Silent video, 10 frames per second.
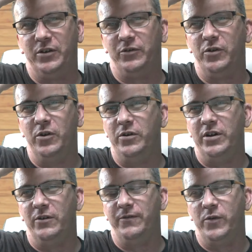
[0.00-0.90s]
through, you
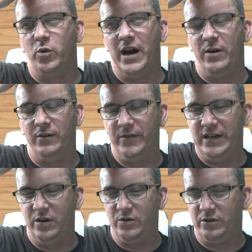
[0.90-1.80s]
know, 4 hour
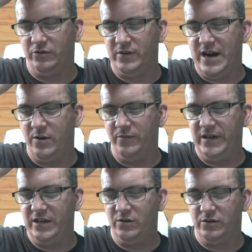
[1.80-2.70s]
videos or 3 hour
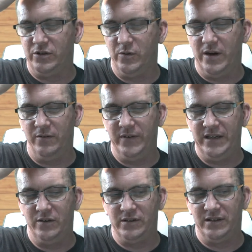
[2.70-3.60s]
videos or 2 hour
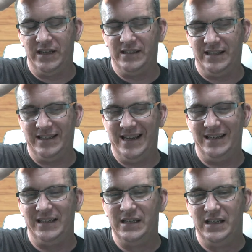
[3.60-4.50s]
videos and things like that.
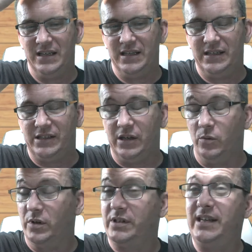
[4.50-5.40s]
So
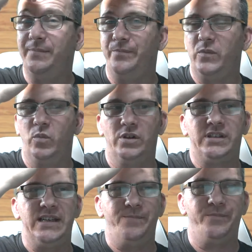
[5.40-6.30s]
we'll see. We'll
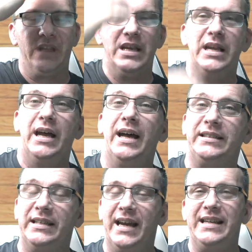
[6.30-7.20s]
see.
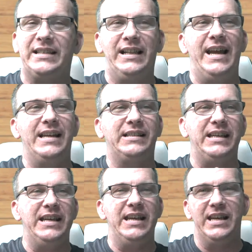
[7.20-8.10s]
Tonight's class
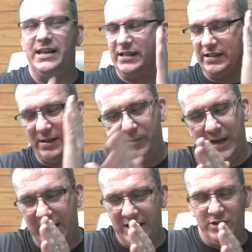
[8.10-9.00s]
is,
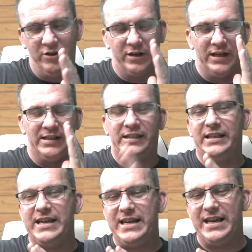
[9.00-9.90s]
and you're going to
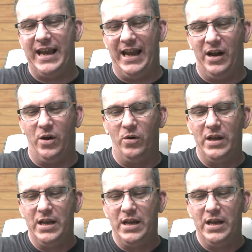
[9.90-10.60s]
see how